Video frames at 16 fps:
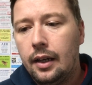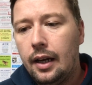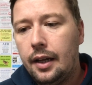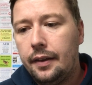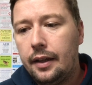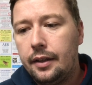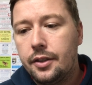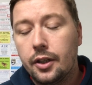
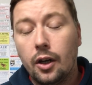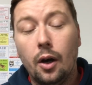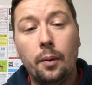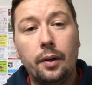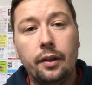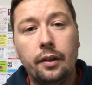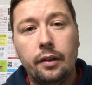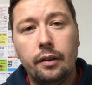and then to
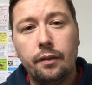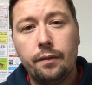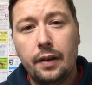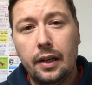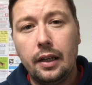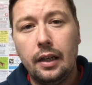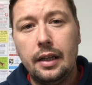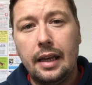go and
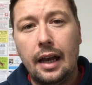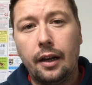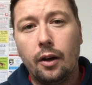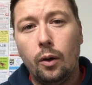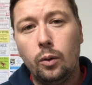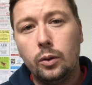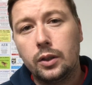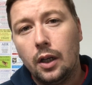finally get
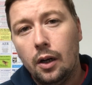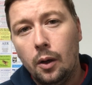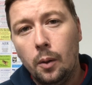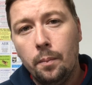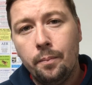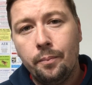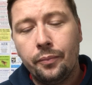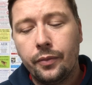goals at
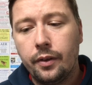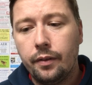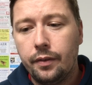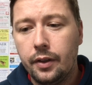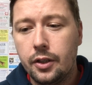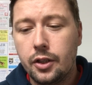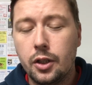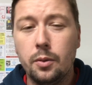home
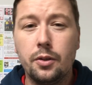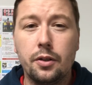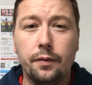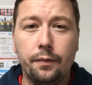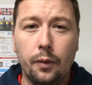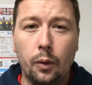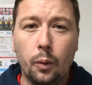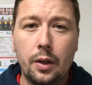for the
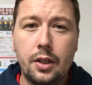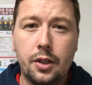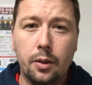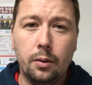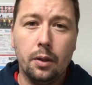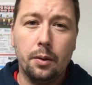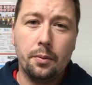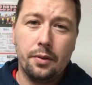
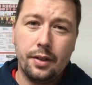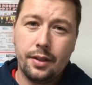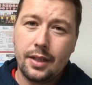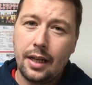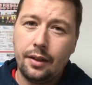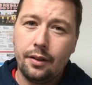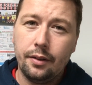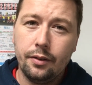242 that were in
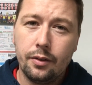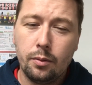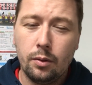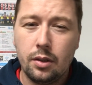attendance,